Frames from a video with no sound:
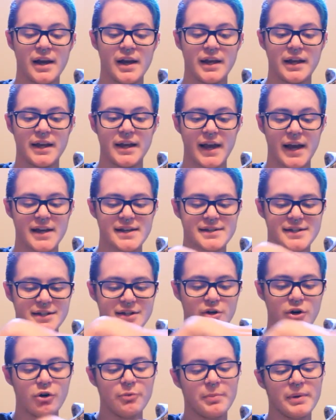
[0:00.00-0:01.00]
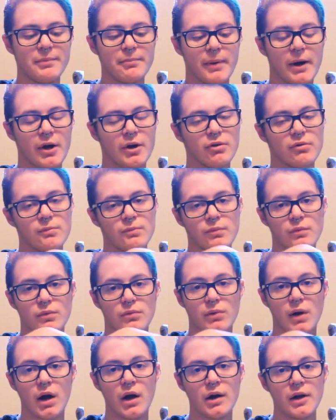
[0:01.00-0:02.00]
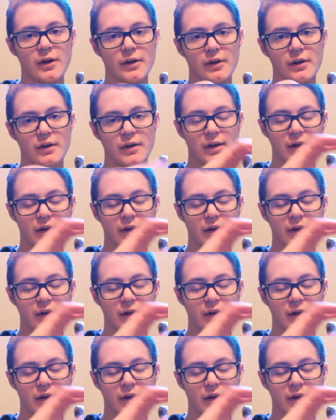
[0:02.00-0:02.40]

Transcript: He has an open bottom rock,